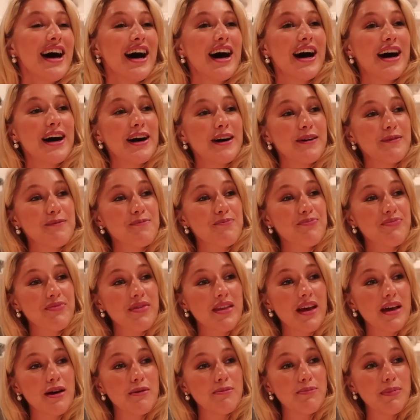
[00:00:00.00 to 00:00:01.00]

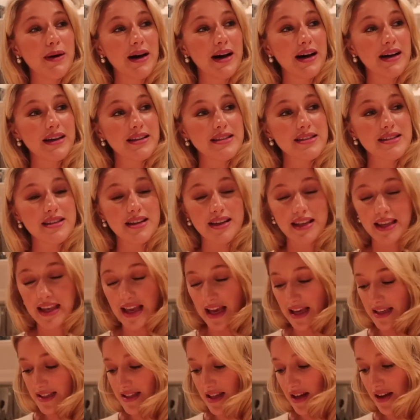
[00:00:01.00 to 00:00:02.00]
But yes,